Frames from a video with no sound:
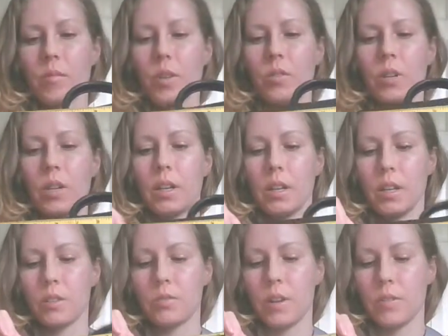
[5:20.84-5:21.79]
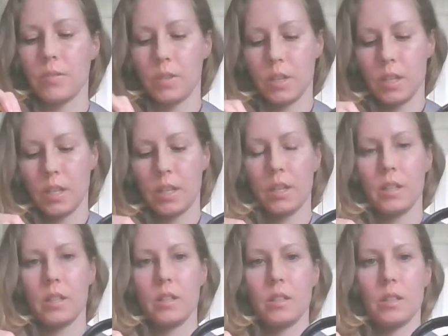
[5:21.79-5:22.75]
okay, is
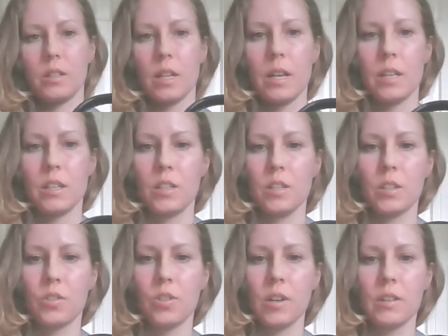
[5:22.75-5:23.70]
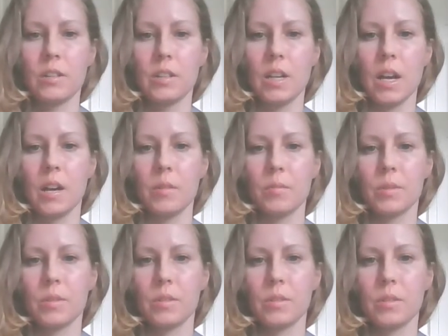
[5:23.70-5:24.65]
roughly 10 inches across the top.
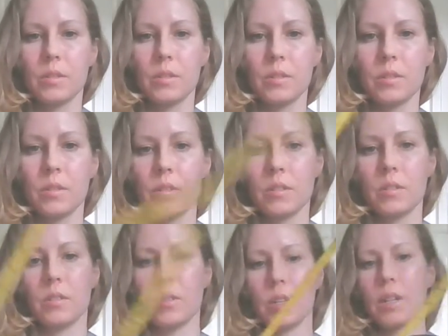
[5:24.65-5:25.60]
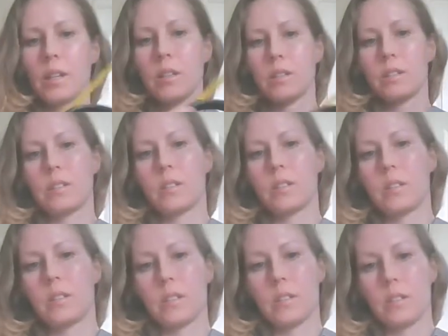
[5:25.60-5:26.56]
Okay,
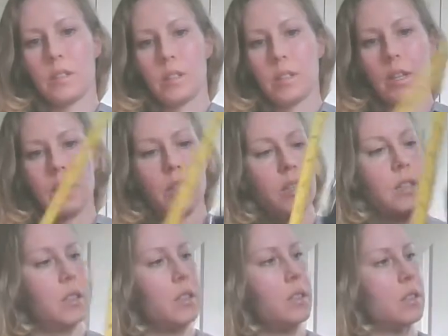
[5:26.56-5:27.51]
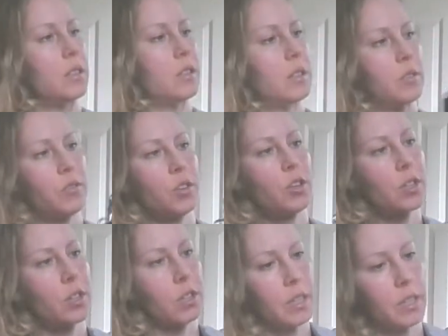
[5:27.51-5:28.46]
and then
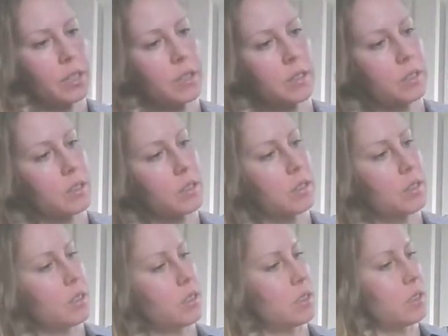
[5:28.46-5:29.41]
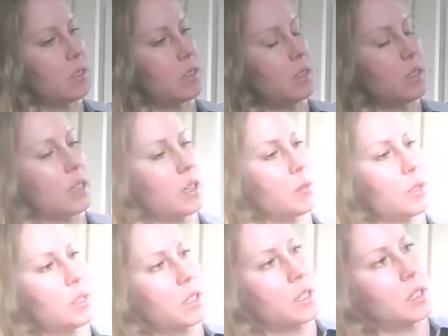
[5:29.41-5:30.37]
vertically, and I'm
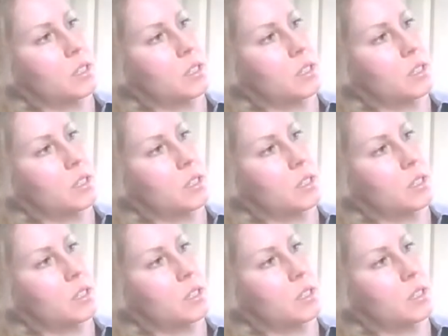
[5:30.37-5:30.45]
just going to